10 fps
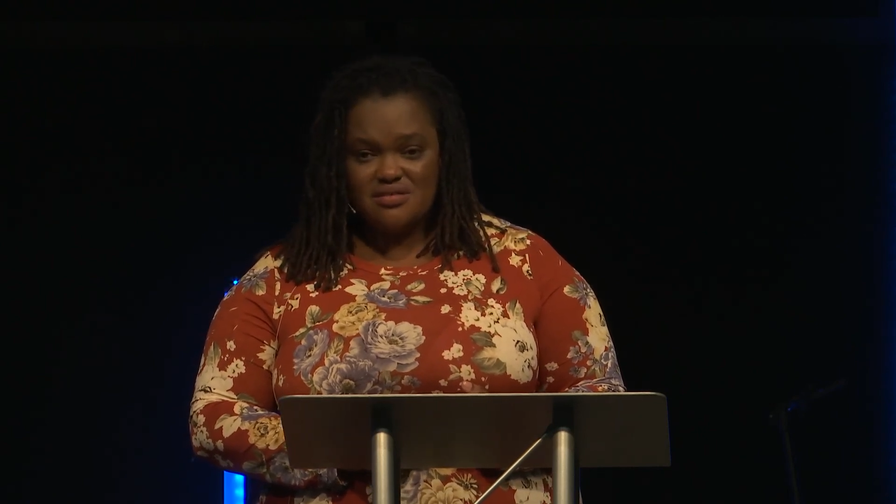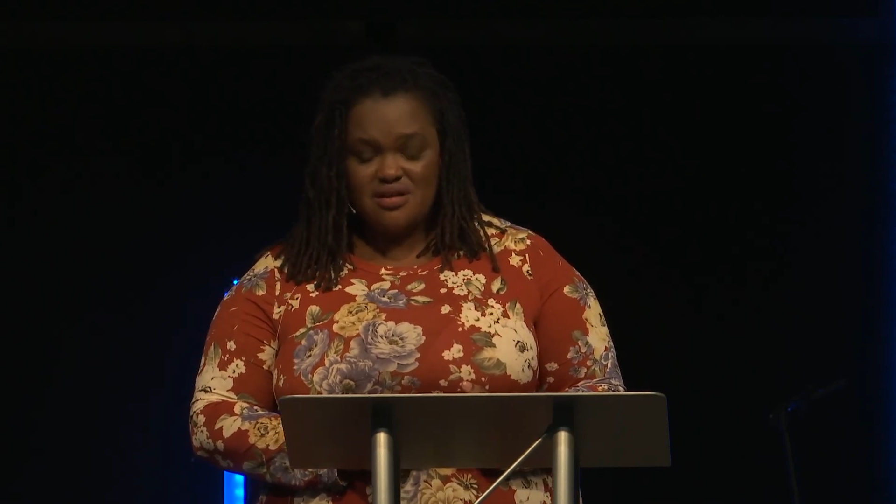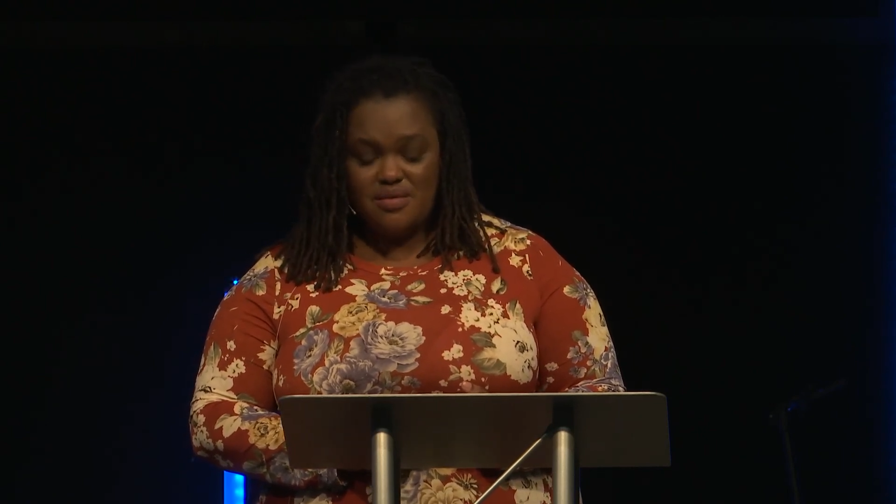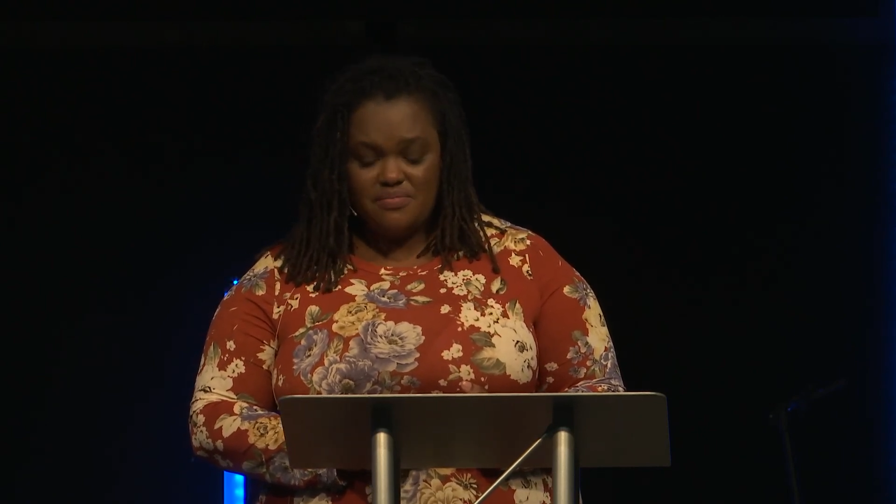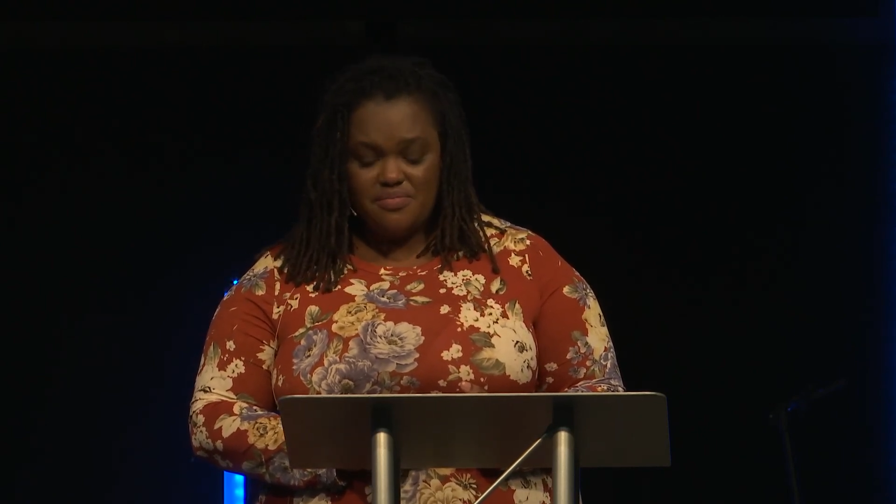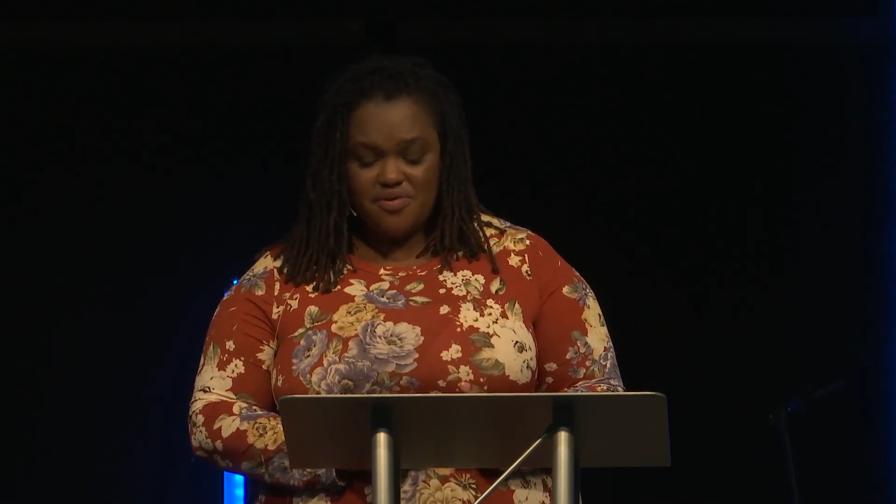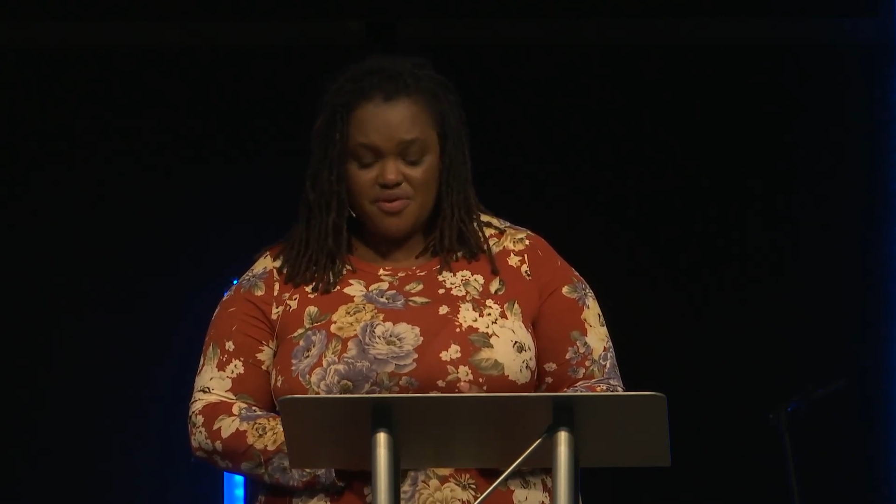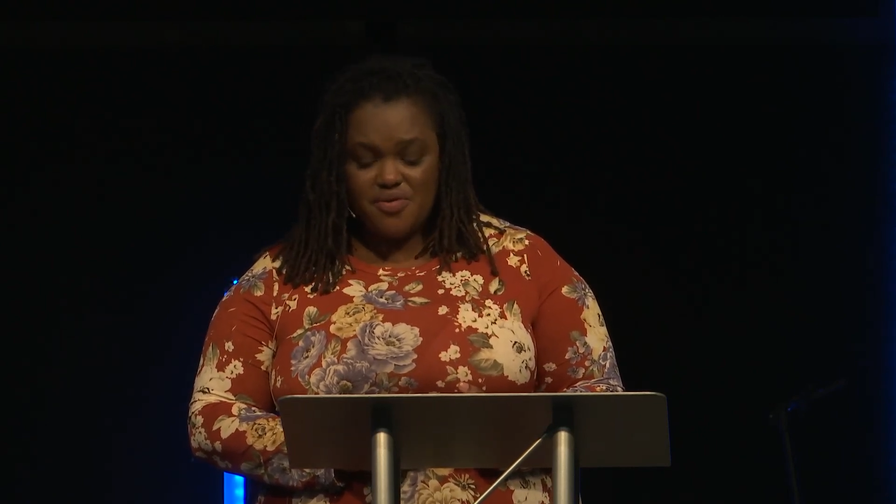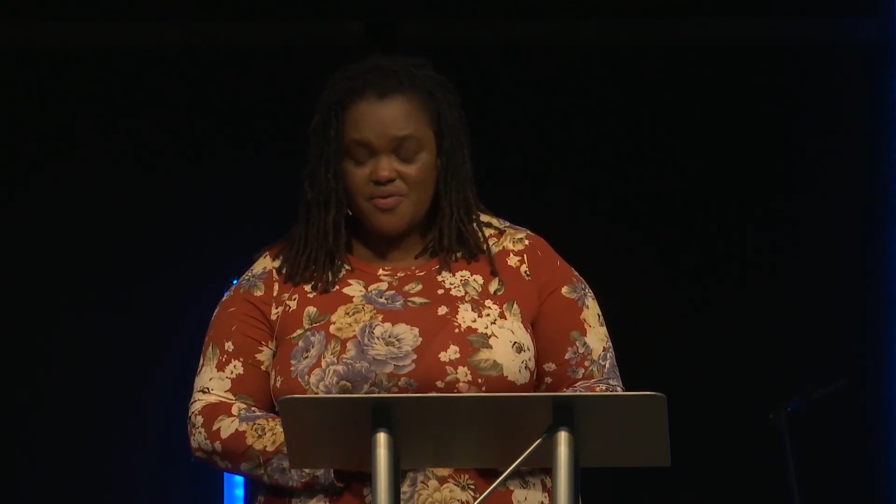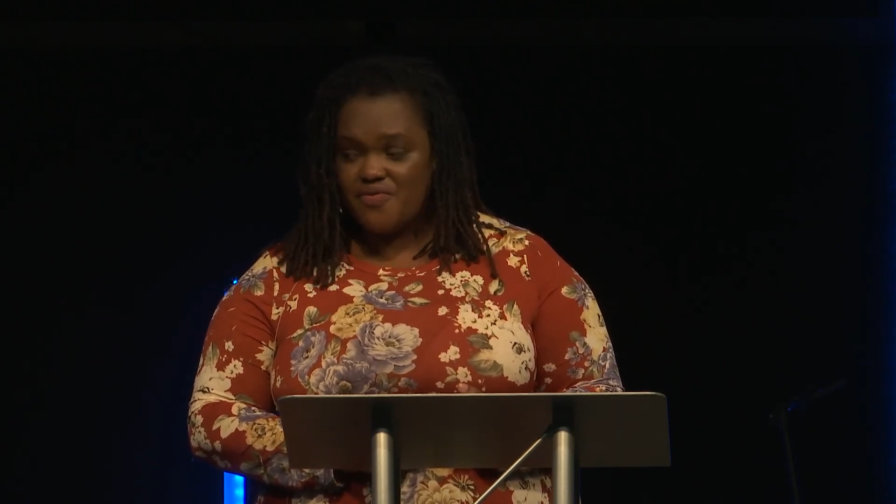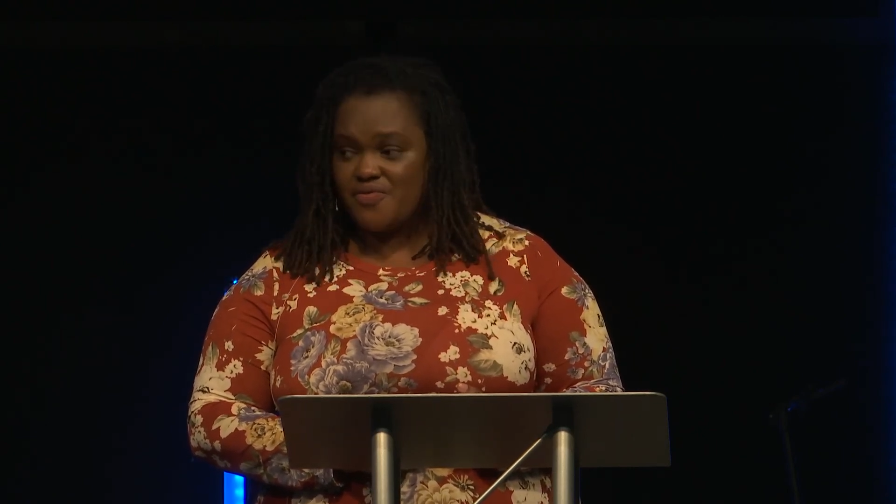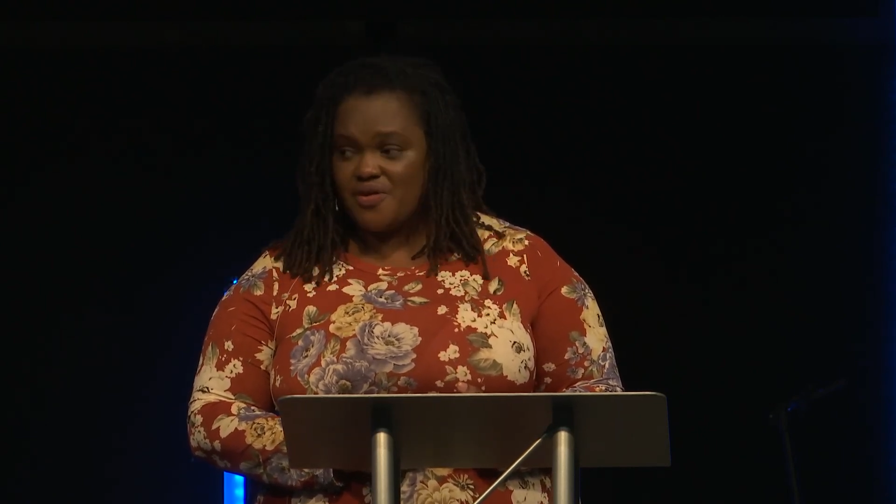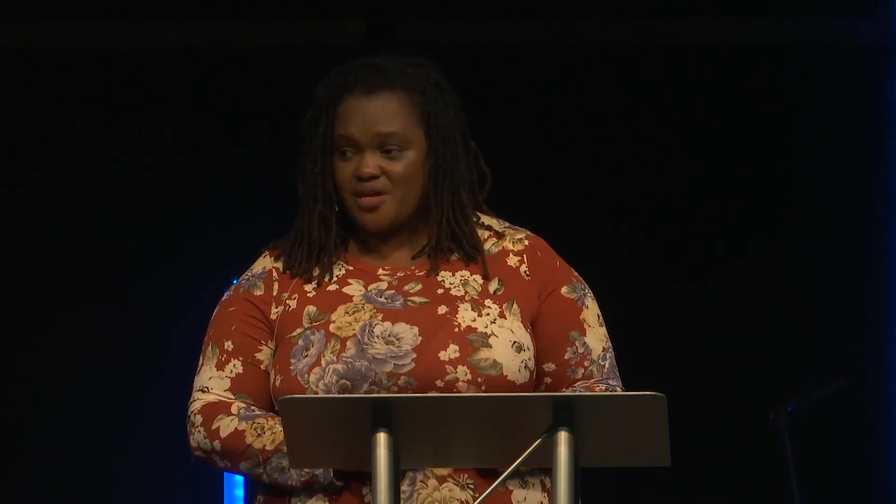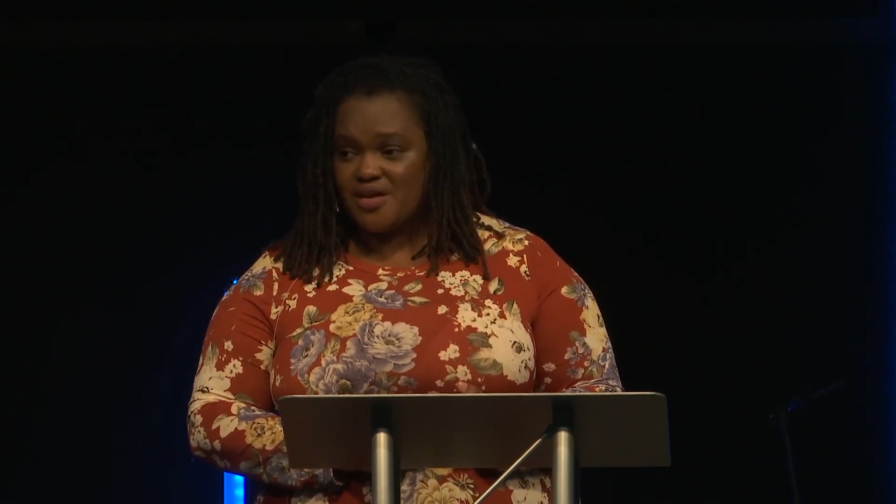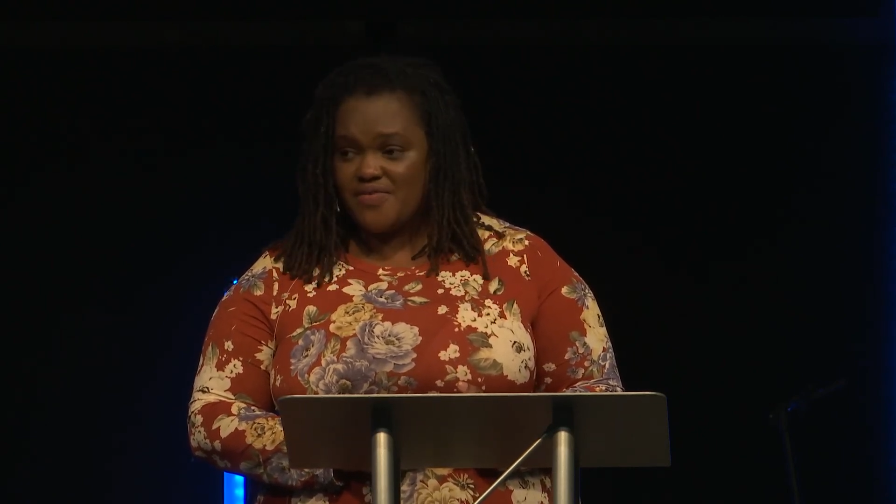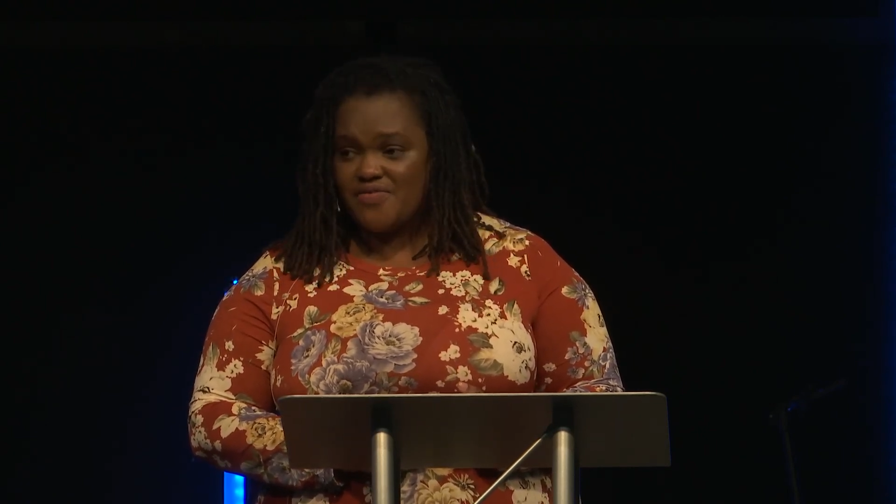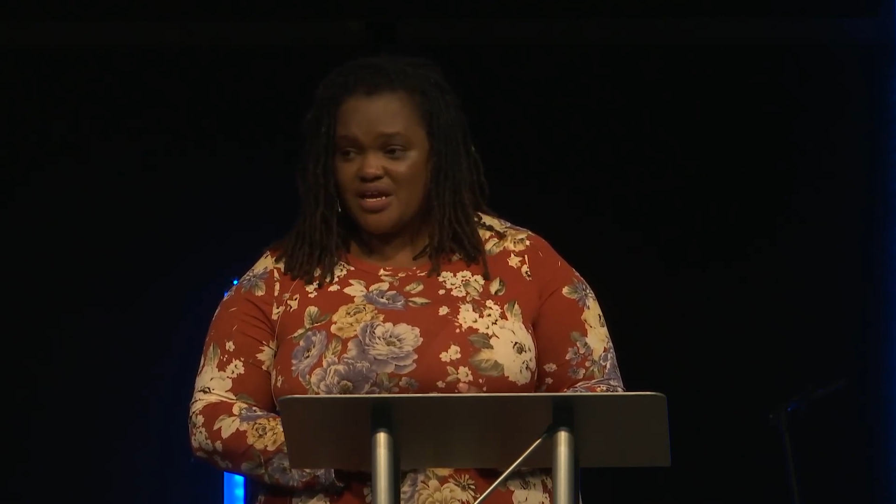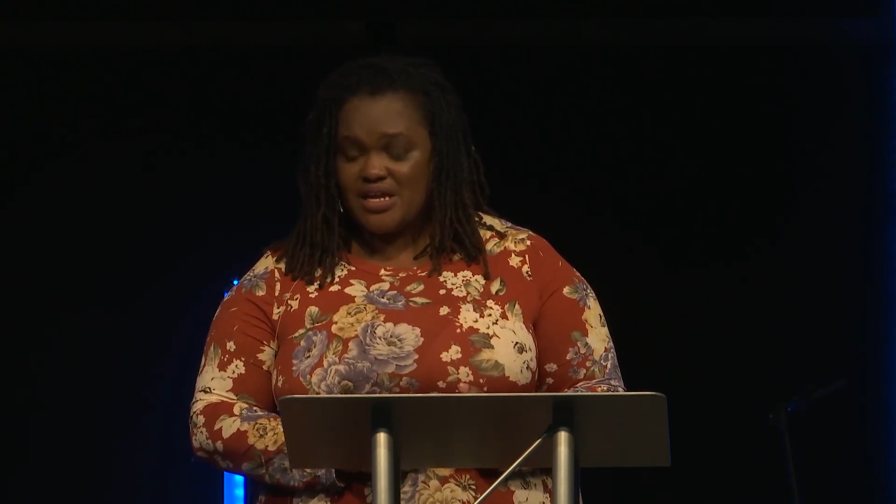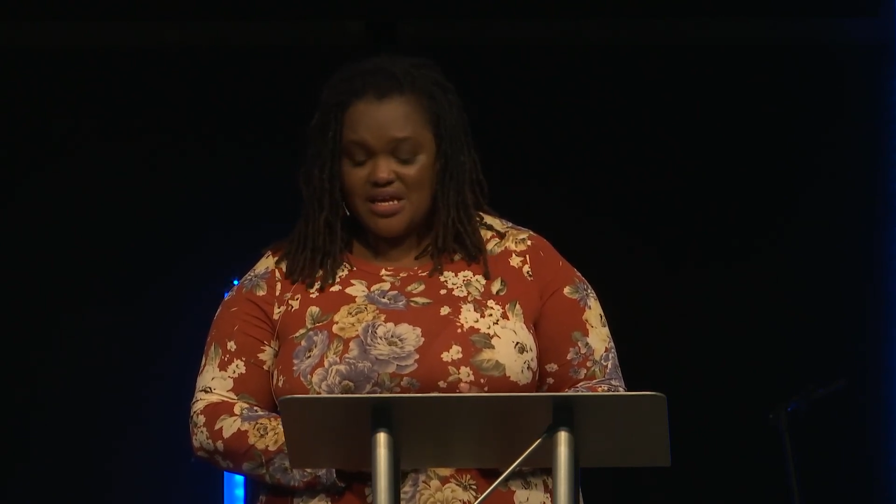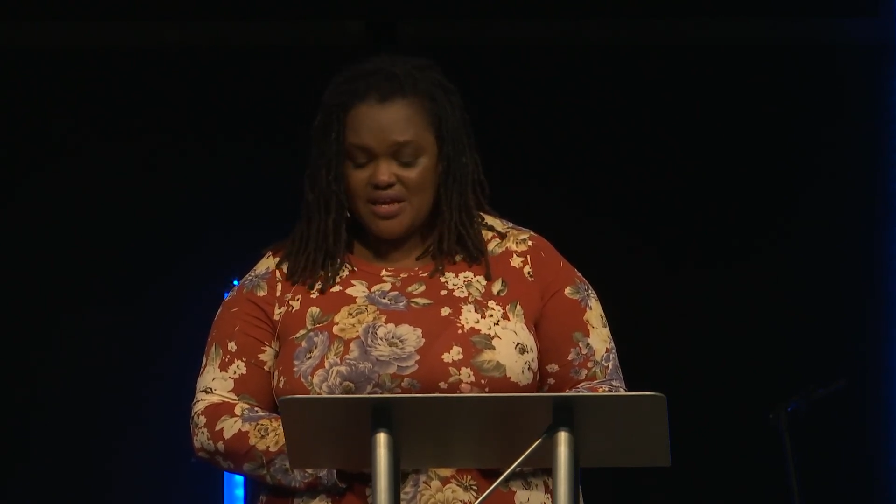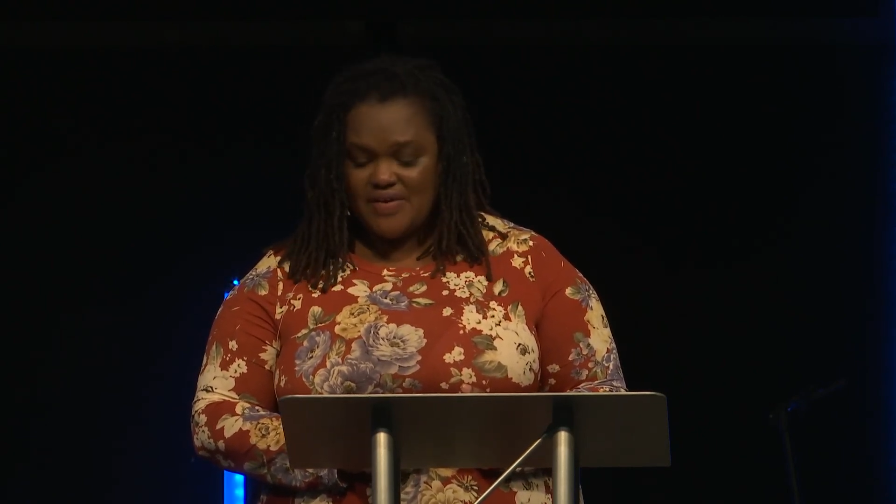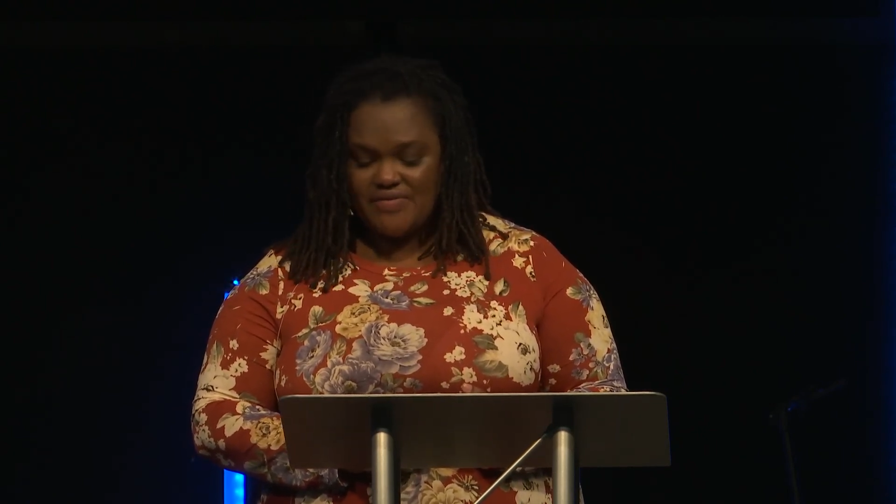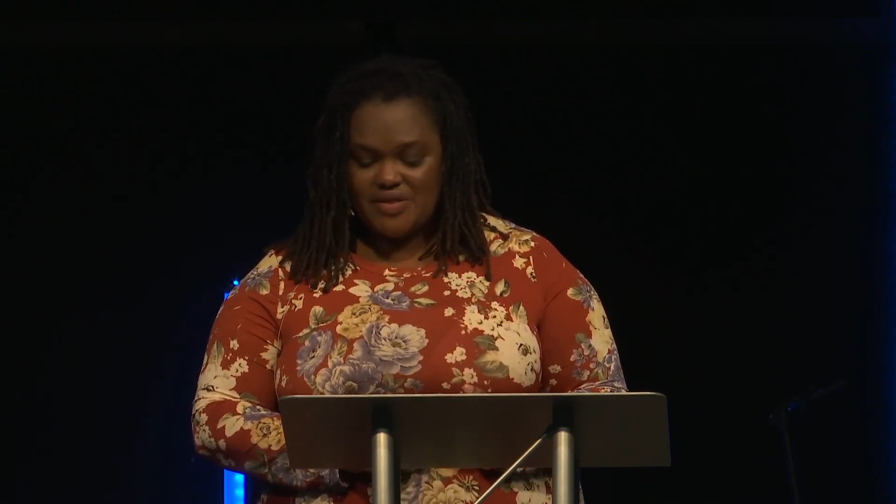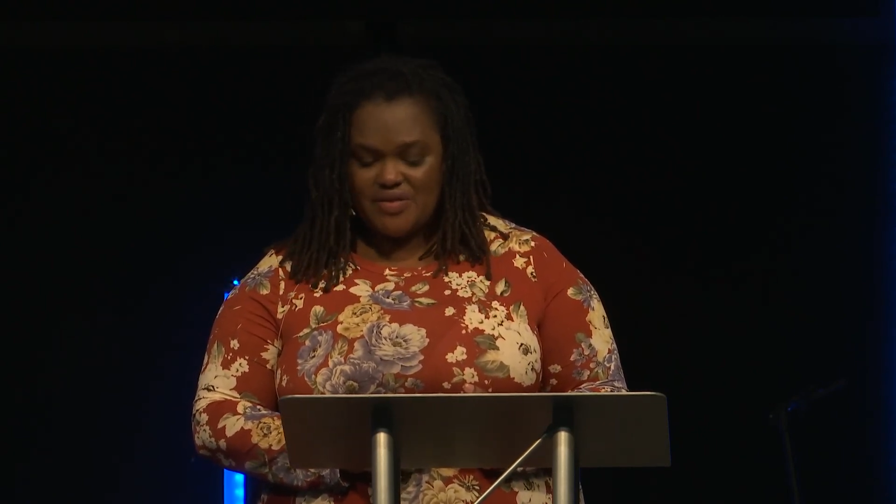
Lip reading: A beautiful gift that even